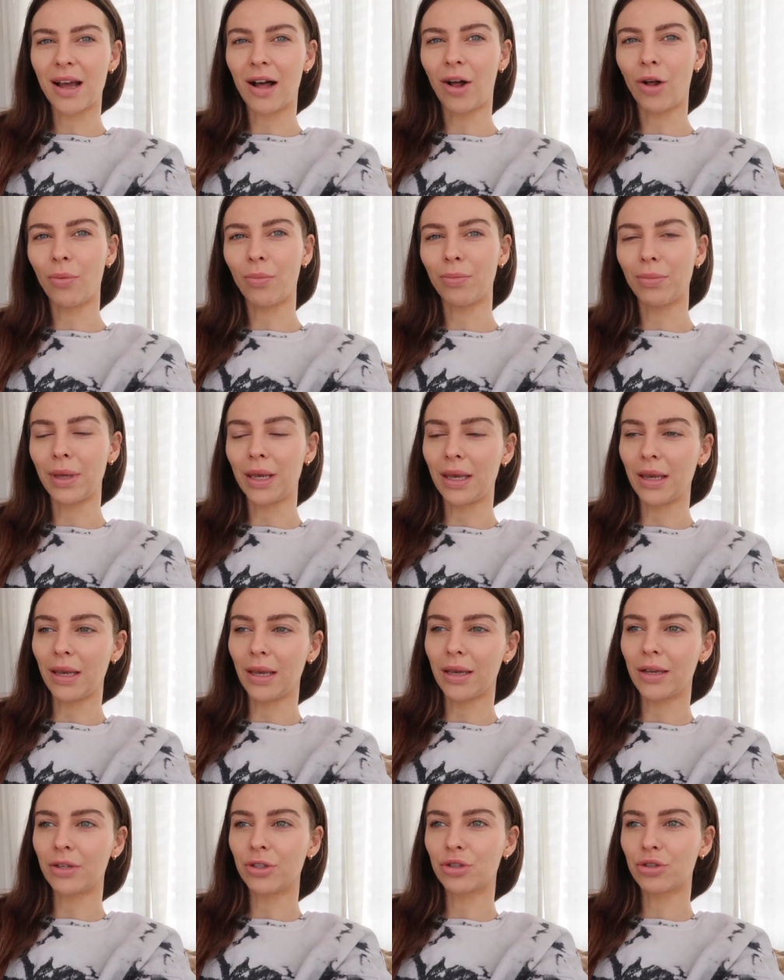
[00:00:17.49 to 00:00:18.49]
help
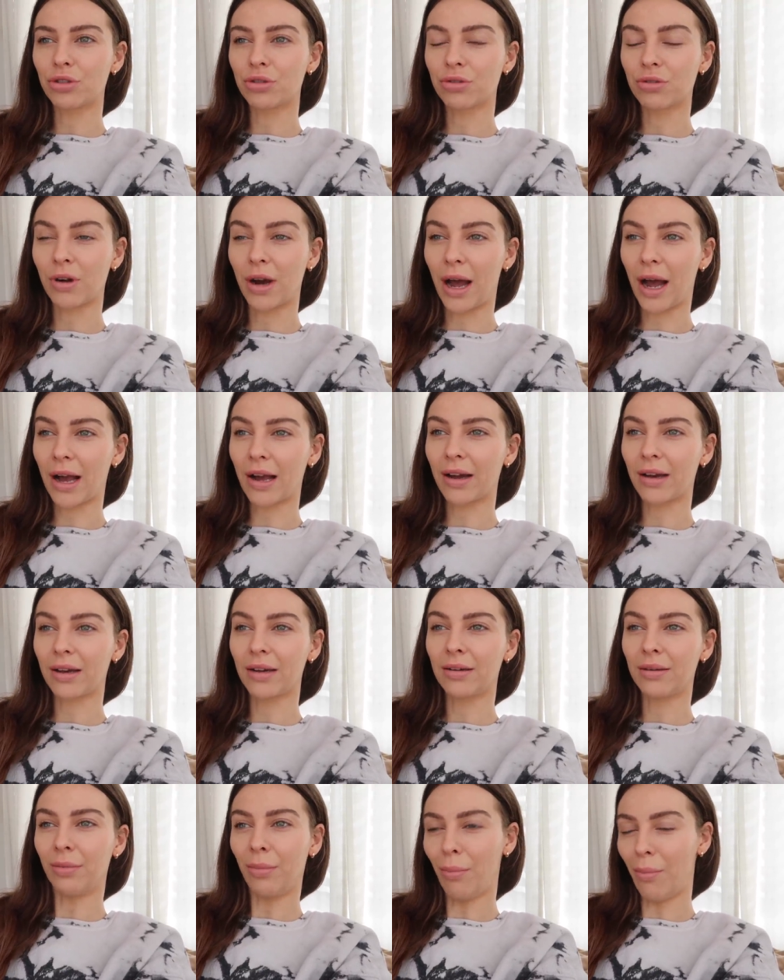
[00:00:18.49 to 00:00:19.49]
me track
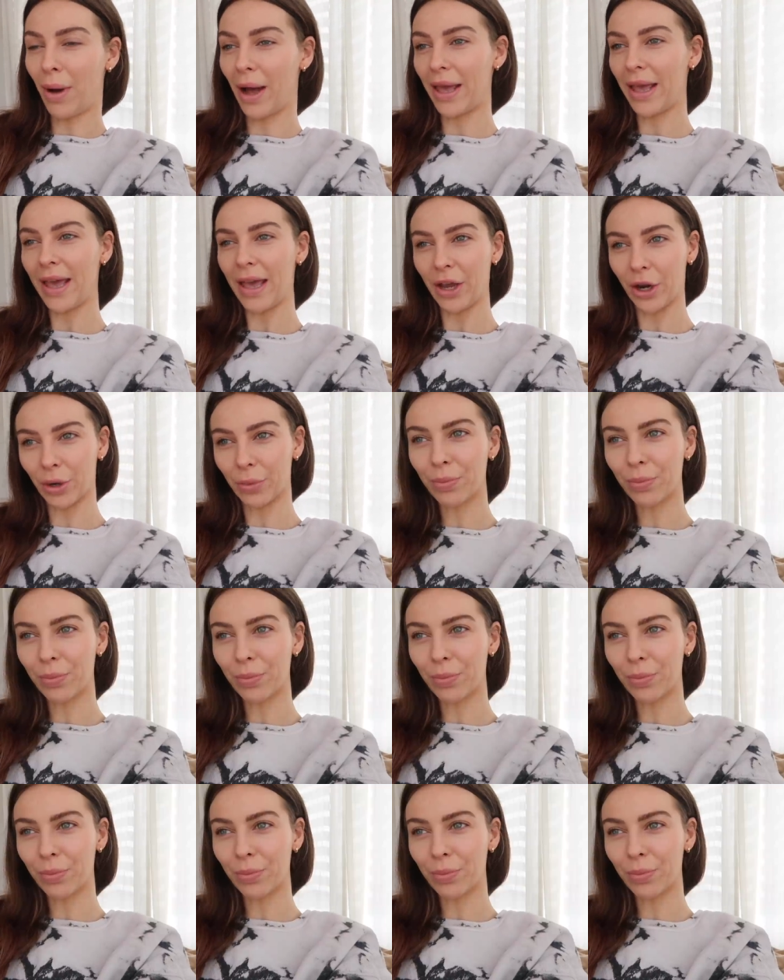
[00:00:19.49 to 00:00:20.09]
my hair